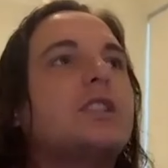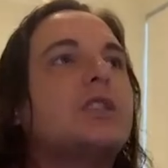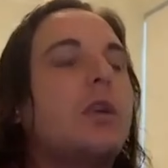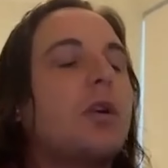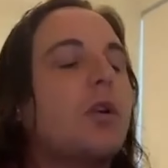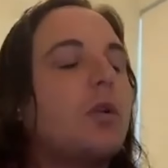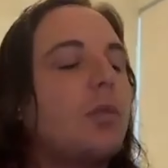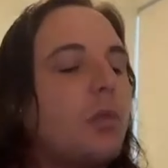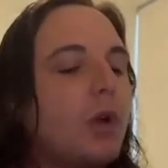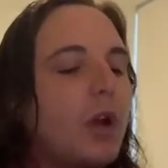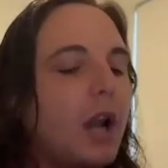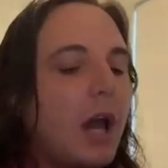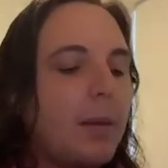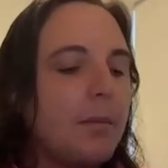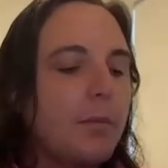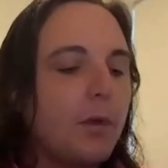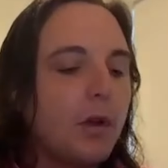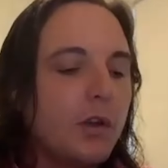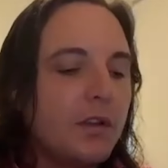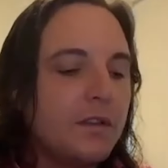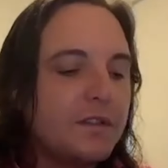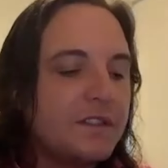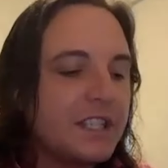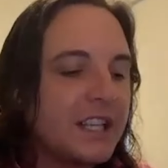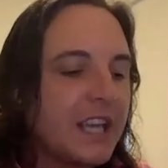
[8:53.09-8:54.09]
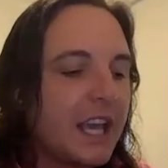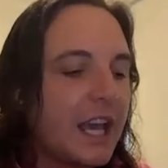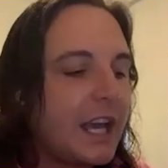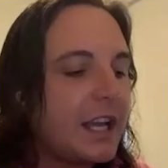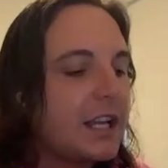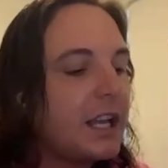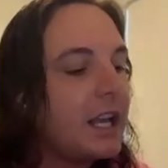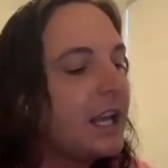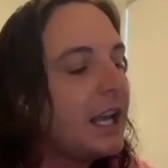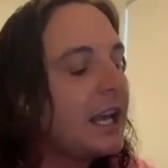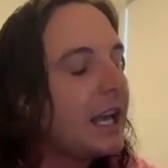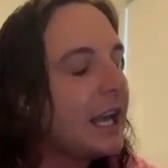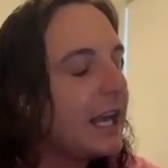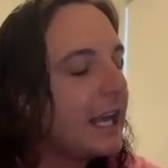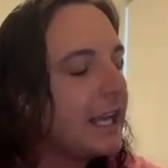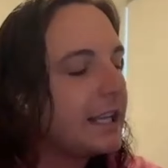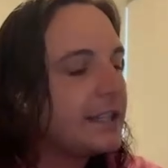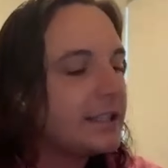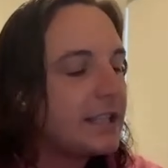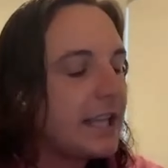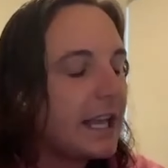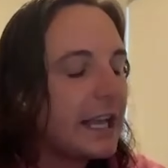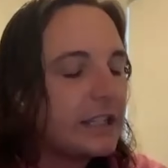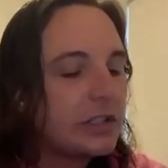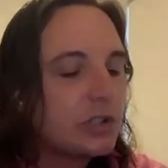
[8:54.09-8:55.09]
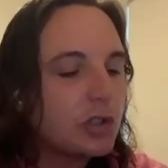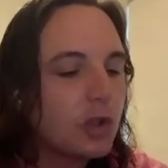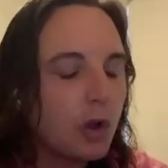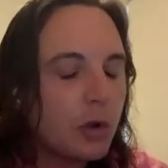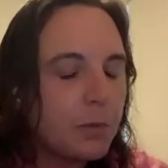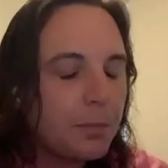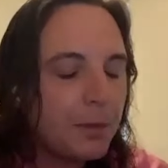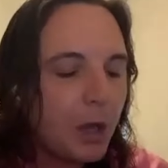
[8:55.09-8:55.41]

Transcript: So when I moved here, it took